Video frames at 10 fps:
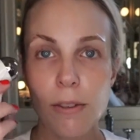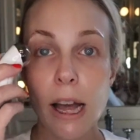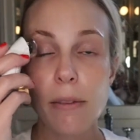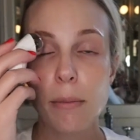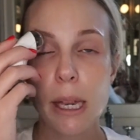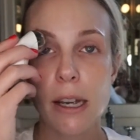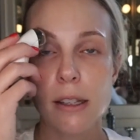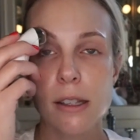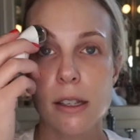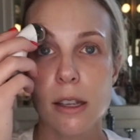5
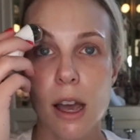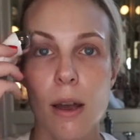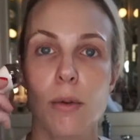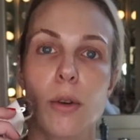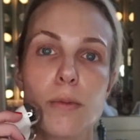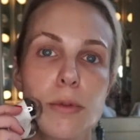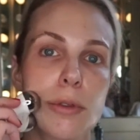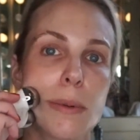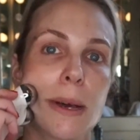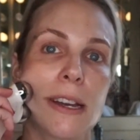minutes, or
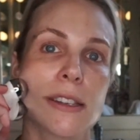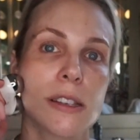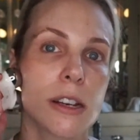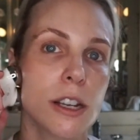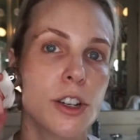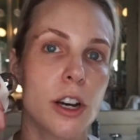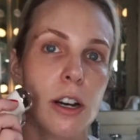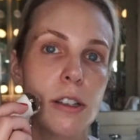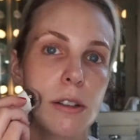3 passes on each area.